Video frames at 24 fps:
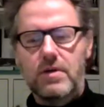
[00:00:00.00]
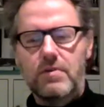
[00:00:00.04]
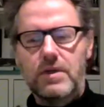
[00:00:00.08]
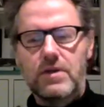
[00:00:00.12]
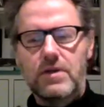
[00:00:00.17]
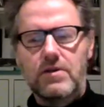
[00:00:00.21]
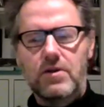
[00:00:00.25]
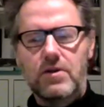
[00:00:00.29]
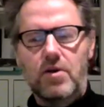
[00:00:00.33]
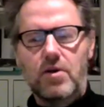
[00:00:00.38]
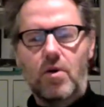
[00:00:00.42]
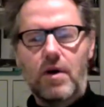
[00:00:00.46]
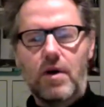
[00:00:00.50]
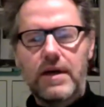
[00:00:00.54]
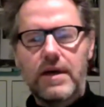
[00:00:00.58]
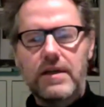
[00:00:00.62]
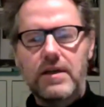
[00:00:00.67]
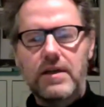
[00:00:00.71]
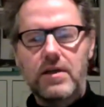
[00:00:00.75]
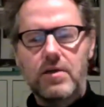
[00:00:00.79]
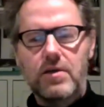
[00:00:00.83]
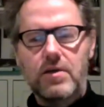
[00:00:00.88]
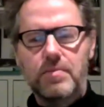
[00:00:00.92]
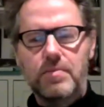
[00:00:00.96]
We don't
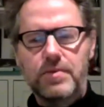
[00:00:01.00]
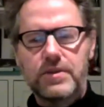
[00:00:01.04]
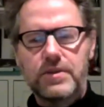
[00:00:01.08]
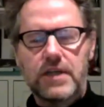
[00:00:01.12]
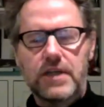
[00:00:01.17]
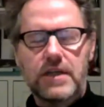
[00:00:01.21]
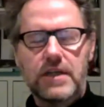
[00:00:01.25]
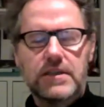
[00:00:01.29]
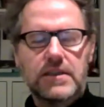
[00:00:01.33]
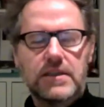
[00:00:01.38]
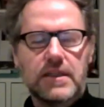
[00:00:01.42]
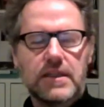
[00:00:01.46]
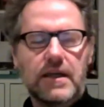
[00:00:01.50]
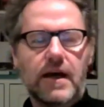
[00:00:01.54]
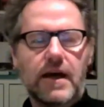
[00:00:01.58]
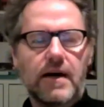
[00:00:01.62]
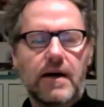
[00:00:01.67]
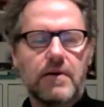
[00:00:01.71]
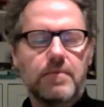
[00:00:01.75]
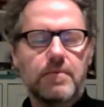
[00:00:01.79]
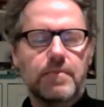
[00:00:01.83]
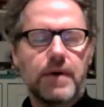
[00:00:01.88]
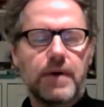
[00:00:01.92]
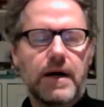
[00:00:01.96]
quite know precisely
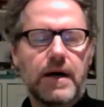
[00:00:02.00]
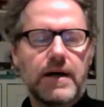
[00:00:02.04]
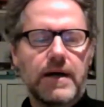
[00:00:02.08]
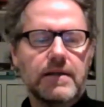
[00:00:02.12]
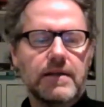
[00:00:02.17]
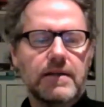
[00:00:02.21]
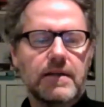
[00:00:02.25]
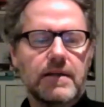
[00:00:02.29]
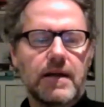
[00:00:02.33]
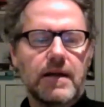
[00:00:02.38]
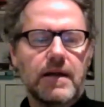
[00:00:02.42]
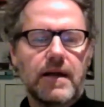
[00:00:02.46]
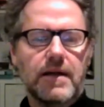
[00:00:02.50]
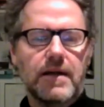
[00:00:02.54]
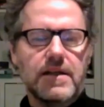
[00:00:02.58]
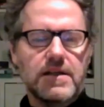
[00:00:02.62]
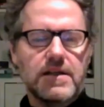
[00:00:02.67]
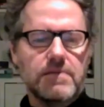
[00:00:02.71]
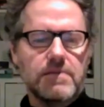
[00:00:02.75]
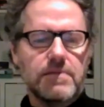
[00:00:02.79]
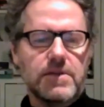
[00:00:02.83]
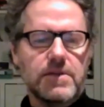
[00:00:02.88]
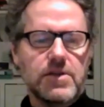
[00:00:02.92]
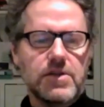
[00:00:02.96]
how Biden and his
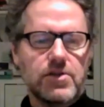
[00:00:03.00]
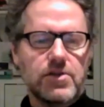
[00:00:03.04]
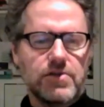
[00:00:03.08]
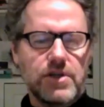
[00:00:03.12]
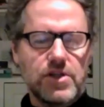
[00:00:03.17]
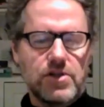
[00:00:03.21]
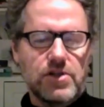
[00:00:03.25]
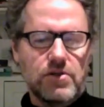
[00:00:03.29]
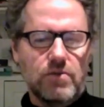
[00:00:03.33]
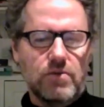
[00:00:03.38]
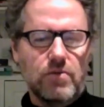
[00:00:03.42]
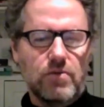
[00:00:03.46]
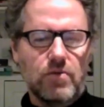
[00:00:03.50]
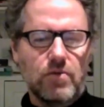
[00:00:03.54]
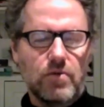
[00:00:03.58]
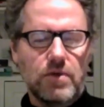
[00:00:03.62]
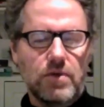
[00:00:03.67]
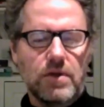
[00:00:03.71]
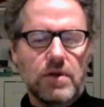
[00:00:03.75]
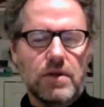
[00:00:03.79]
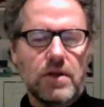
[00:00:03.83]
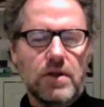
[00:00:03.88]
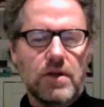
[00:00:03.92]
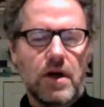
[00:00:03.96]
administration
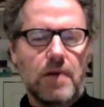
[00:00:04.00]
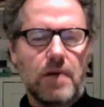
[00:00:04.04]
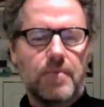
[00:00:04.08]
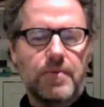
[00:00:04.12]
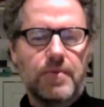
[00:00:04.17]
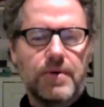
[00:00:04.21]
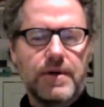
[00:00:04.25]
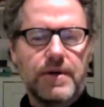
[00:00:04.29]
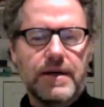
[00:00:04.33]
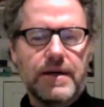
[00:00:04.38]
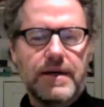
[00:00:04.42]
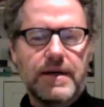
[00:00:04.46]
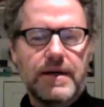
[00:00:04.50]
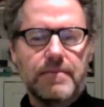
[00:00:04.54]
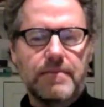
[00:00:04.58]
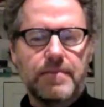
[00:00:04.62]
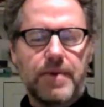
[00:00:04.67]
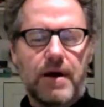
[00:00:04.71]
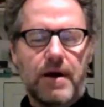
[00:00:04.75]
will operate.